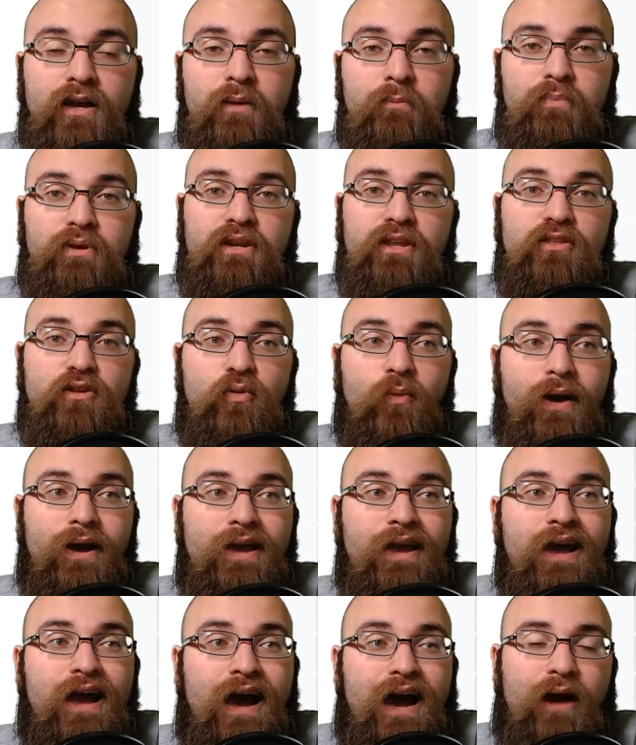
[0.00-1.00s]
But either
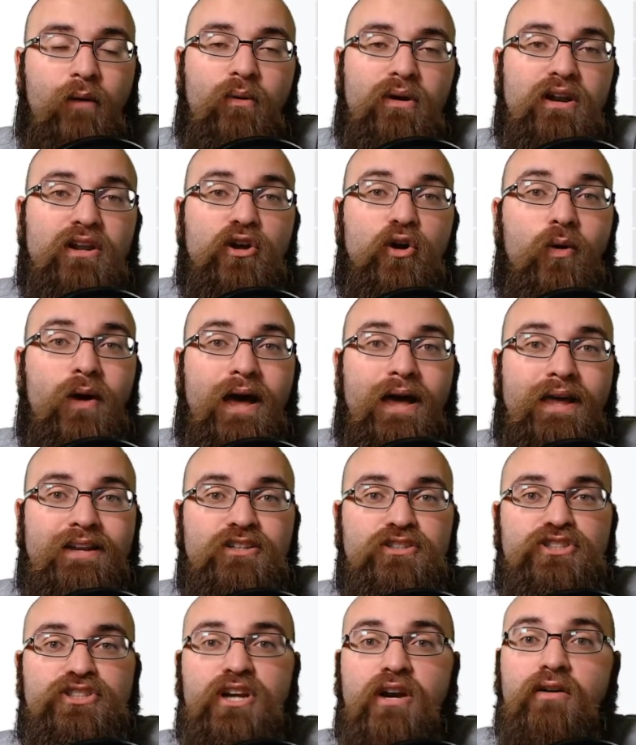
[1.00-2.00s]
way, I wanted to go ahead
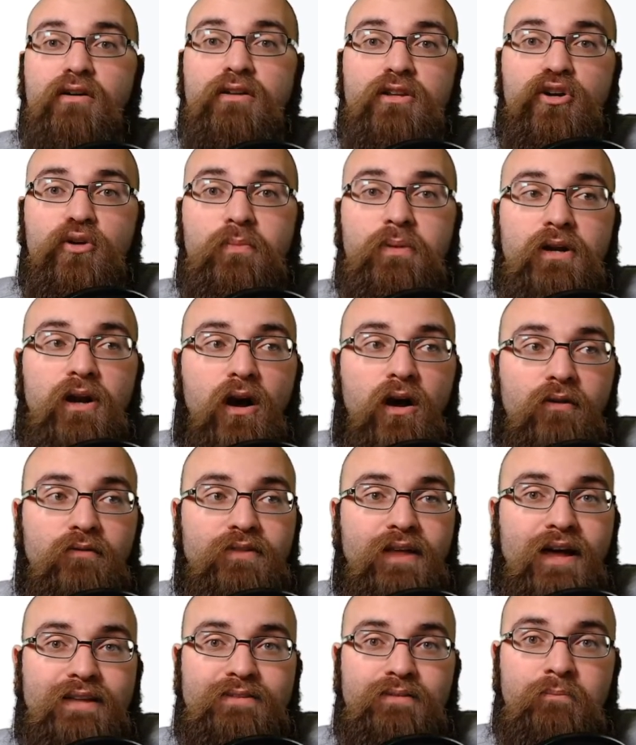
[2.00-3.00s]
and share a little bit of
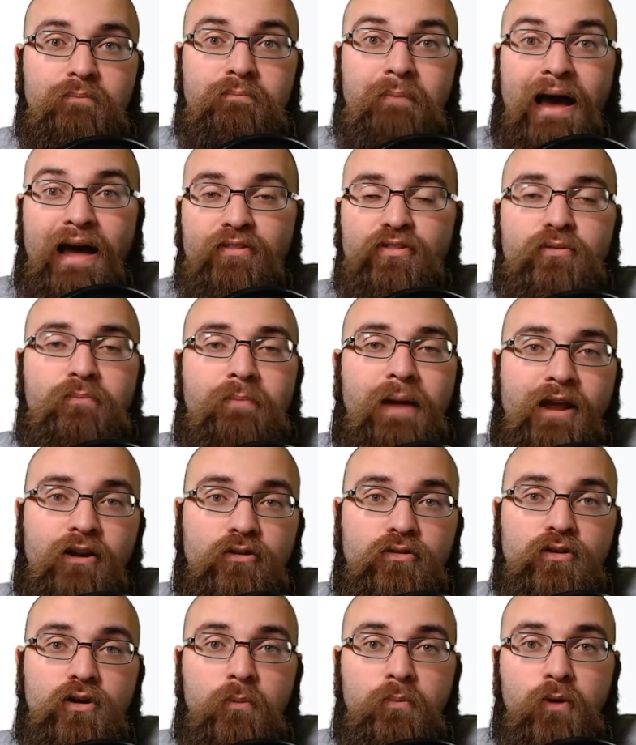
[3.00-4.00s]
that
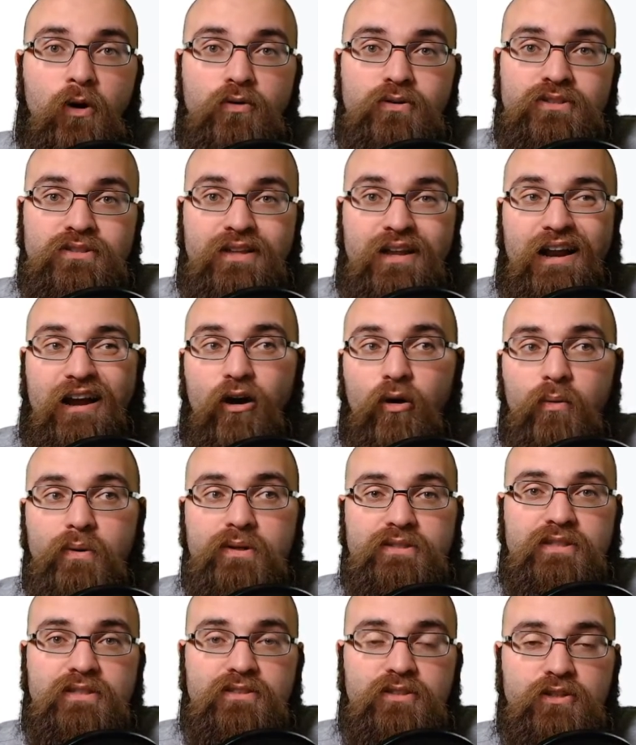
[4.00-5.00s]
mathematical approach that I
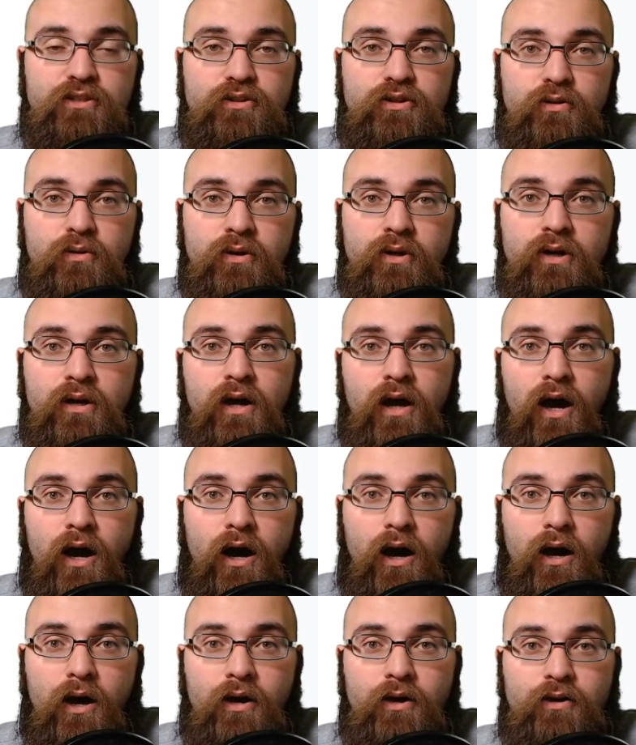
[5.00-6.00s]
always continue
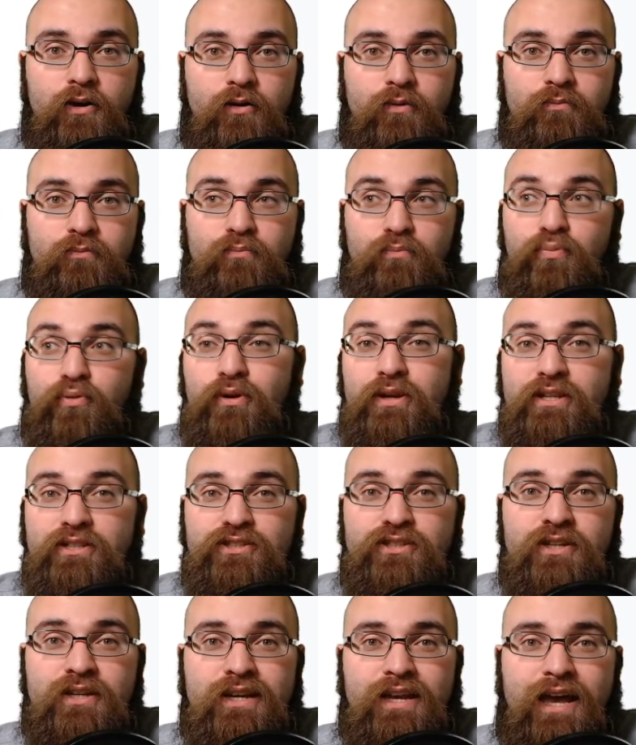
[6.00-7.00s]
to
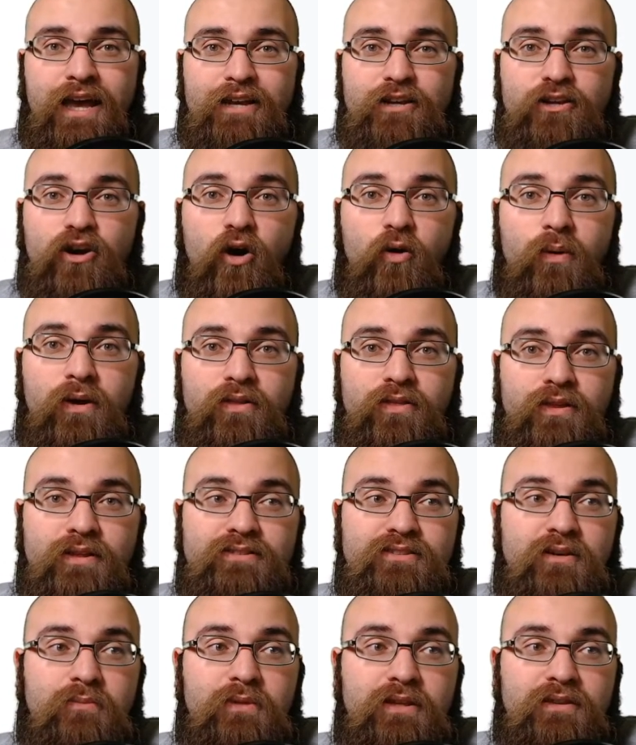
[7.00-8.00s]
preach and go with, and
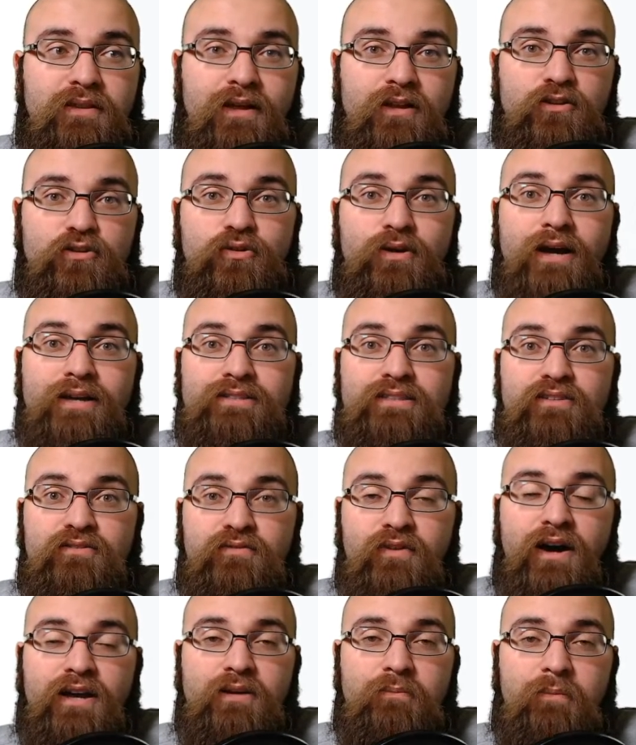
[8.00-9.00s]
something that you guys can
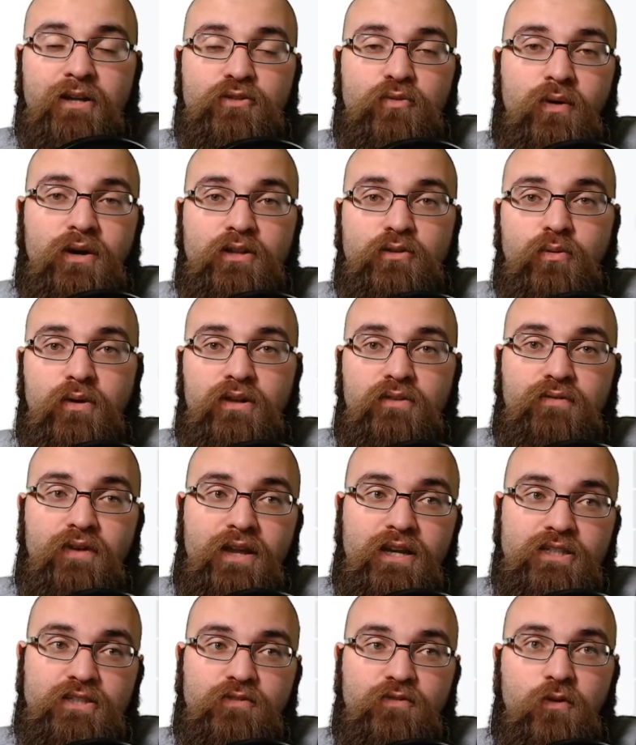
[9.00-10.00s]
find in my 2020
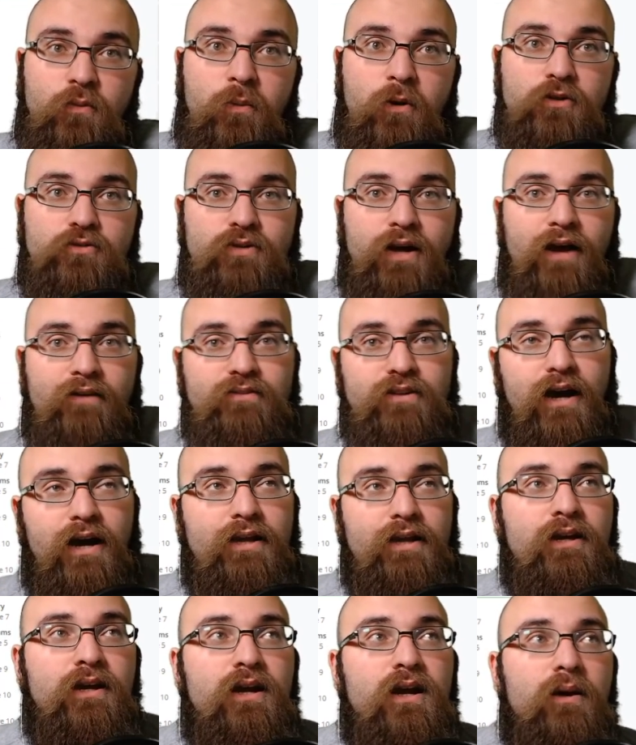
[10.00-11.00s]
fantasy football draft guide.